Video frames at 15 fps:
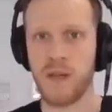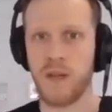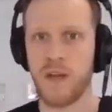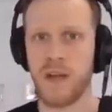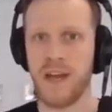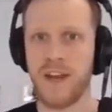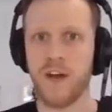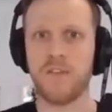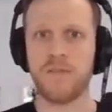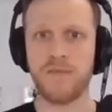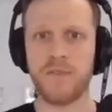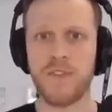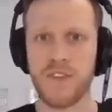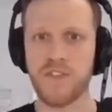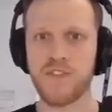And
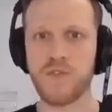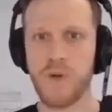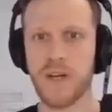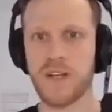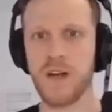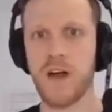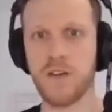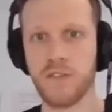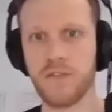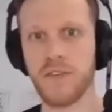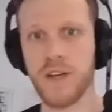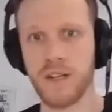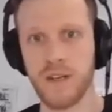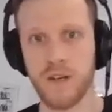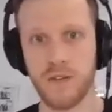often this is quite hard to
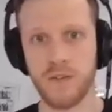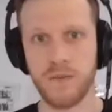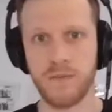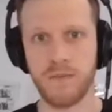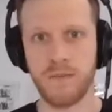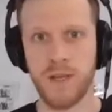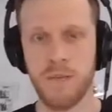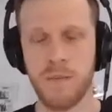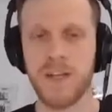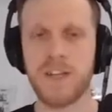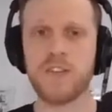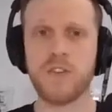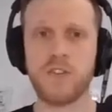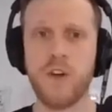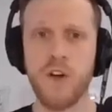find out. But it
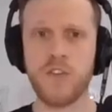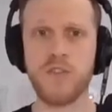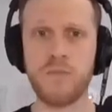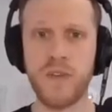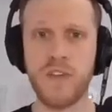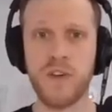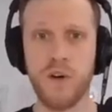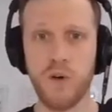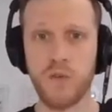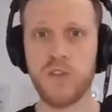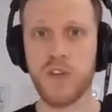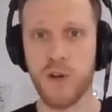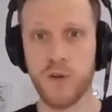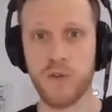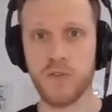could also be your own
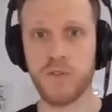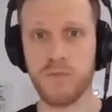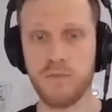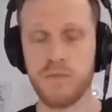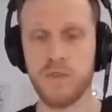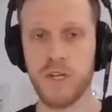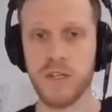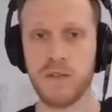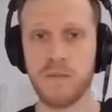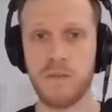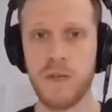code, right?